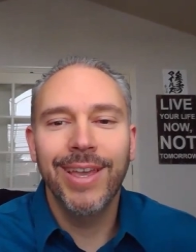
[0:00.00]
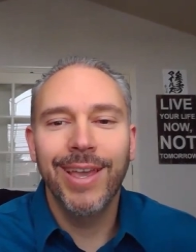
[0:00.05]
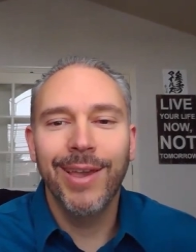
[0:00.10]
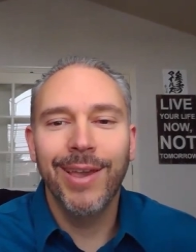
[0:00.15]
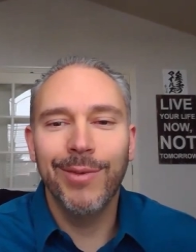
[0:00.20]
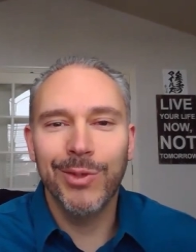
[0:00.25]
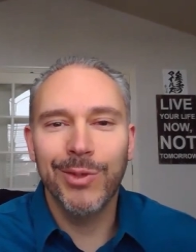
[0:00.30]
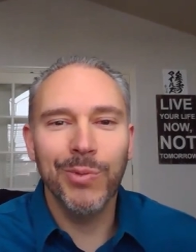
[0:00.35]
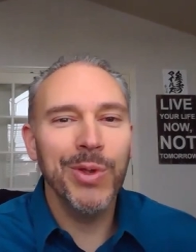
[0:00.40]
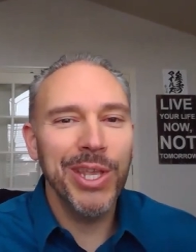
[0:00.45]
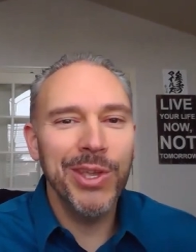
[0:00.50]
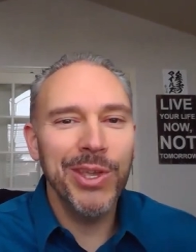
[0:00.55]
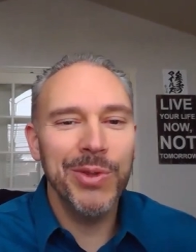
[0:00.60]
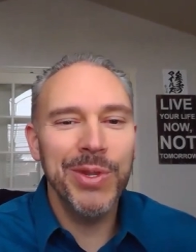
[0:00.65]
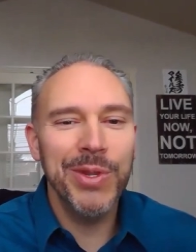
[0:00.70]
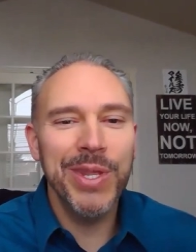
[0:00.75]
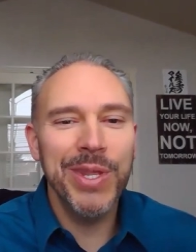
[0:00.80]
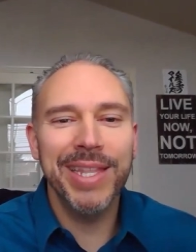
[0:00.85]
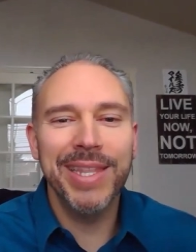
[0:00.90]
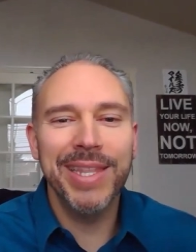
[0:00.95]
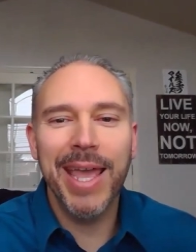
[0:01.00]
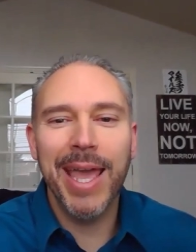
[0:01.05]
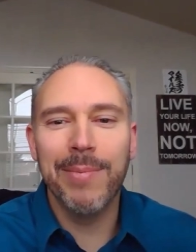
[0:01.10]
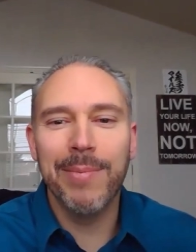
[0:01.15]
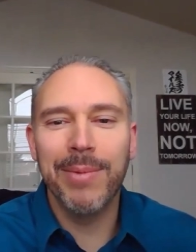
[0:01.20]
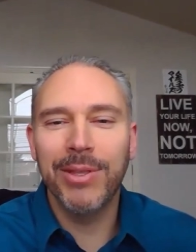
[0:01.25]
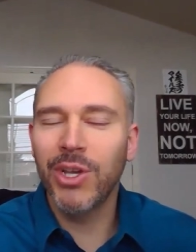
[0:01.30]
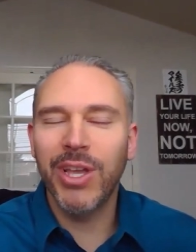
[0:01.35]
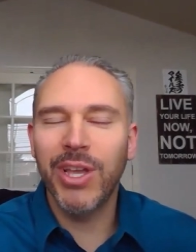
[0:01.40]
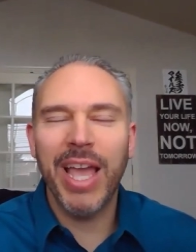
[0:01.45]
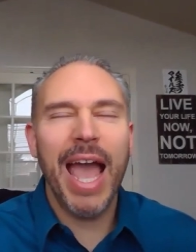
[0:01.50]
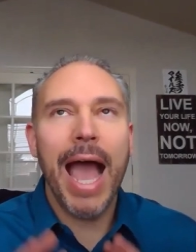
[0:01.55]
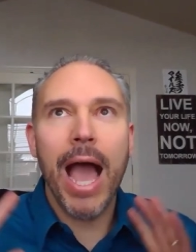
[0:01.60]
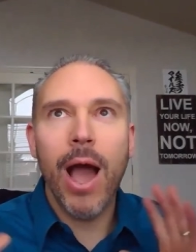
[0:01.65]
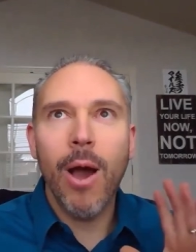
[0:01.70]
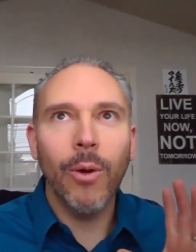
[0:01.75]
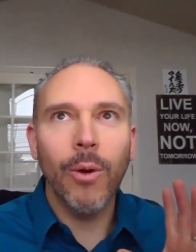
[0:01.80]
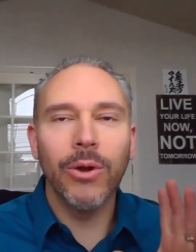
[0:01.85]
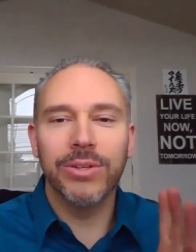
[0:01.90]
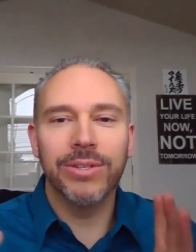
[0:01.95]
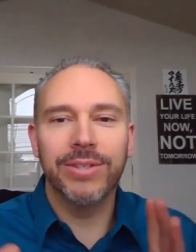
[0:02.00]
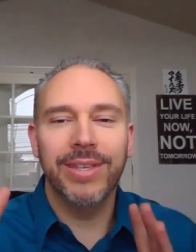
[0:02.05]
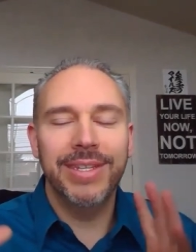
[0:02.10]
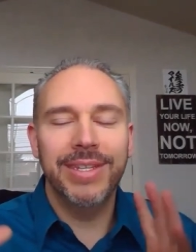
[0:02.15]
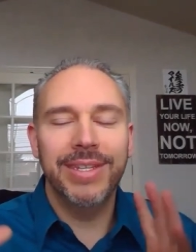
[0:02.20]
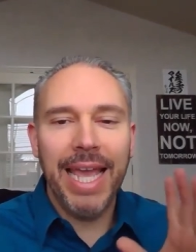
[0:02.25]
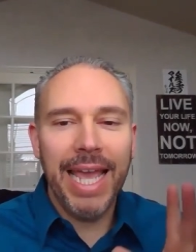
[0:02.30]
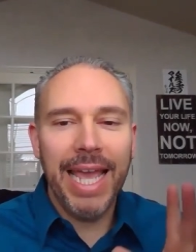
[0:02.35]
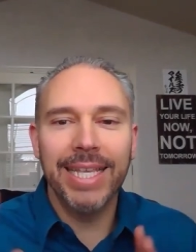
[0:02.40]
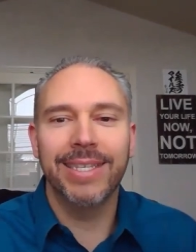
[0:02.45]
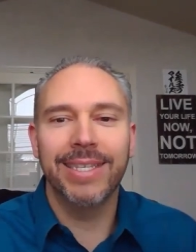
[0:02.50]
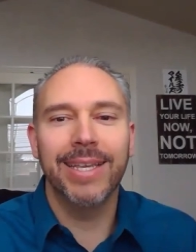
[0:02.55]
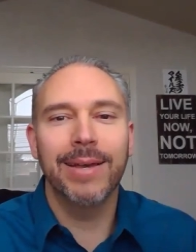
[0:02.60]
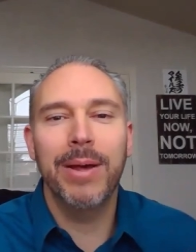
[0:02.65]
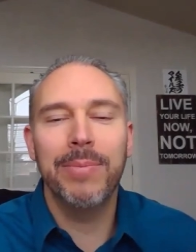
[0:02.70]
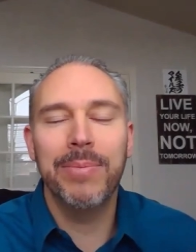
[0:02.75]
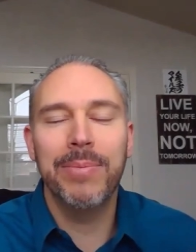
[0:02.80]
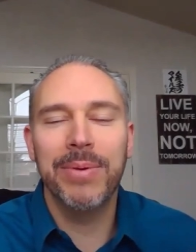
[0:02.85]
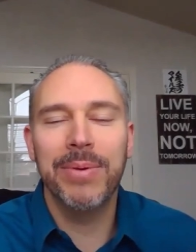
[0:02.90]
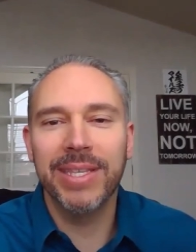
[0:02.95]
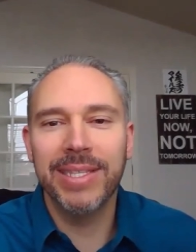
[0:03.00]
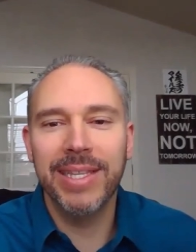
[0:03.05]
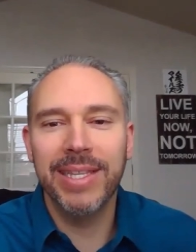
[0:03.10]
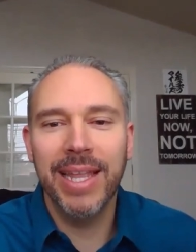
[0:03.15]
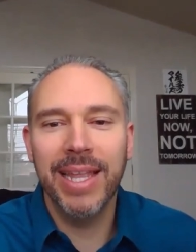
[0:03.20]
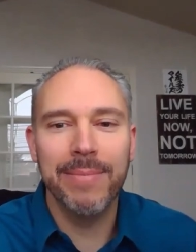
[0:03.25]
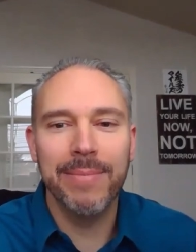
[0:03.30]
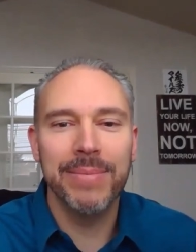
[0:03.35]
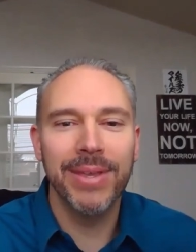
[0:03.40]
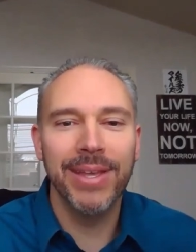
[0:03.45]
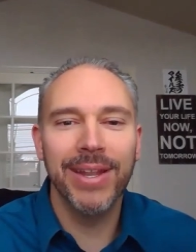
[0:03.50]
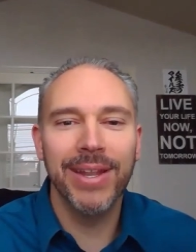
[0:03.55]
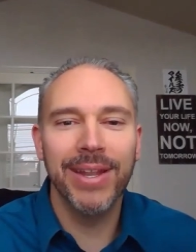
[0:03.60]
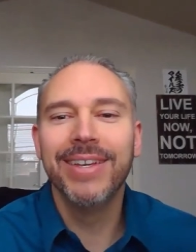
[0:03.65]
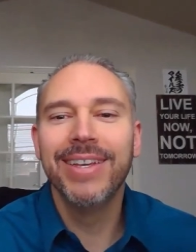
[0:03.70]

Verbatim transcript: It was a really unique name. It took hours and days coming up with this name, you know.